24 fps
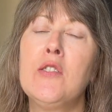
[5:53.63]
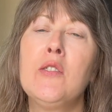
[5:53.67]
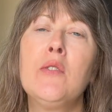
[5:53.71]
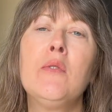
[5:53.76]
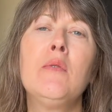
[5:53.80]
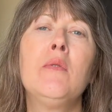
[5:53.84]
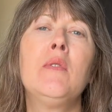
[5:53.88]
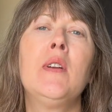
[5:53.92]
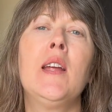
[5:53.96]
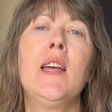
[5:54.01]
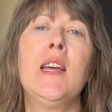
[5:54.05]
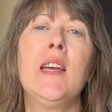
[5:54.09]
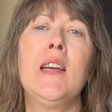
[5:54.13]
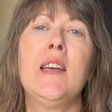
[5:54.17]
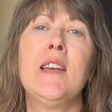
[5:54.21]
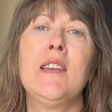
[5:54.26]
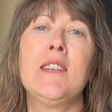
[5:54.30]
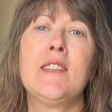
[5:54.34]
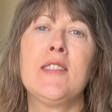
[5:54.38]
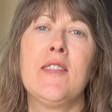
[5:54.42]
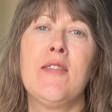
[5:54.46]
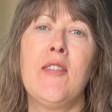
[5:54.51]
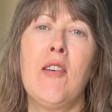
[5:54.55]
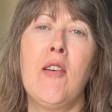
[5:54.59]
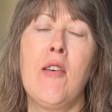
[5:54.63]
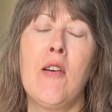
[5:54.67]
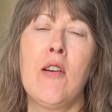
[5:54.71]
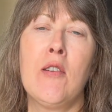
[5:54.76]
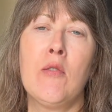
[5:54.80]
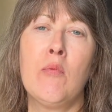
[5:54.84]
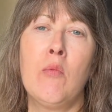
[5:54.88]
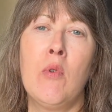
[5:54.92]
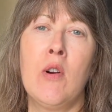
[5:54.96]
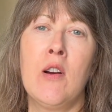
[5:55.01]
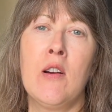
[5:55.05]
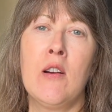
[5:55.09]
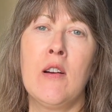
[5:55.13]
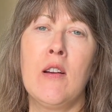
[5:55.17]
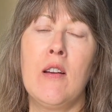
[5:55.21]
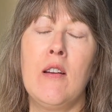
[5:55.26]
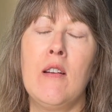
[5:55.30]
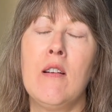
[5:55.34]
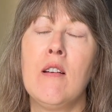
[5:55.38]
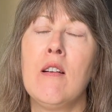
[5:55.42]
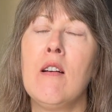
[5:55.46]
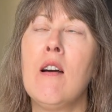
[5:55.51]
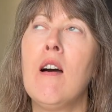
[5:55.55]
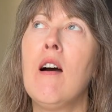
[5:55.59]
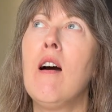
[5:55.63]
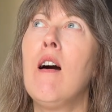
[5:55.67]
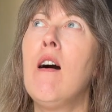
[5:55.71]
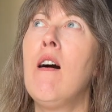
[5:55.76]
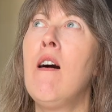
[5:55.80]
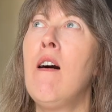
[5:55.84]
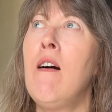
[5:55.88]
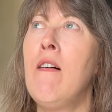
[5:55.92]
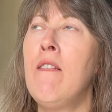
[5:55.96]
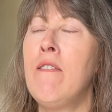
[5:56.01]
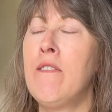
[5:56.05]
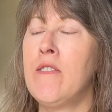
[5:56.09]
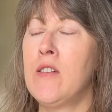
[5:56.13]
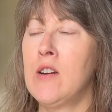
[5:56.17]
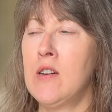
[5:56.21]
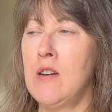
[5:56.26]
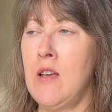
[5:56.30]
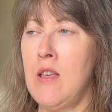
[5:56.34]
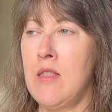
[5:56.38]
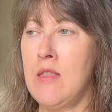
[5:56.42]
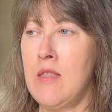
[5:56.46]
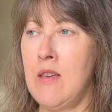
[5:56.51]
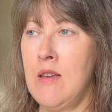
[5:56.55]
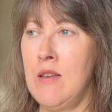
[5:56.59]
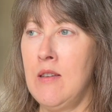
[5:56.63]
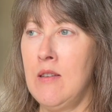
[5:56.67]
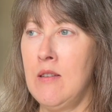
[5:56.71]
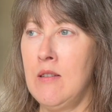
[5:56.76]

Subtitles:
2 days of hard work, all for nothing.